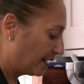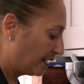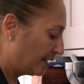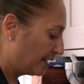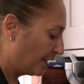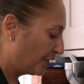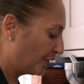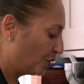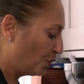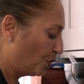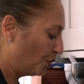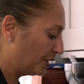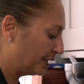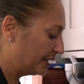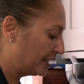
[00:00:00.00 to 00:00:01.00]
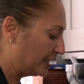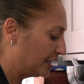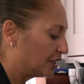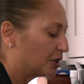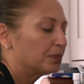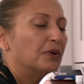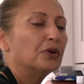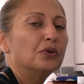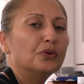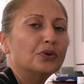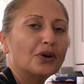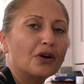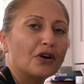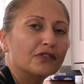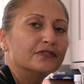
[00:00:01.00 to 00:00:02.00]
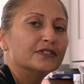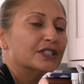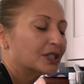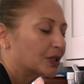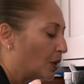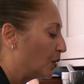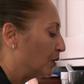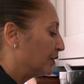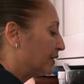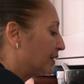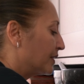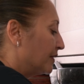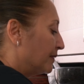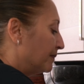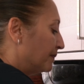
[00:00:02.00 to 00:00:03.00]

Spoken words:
another 1/4 teaspoon of salt.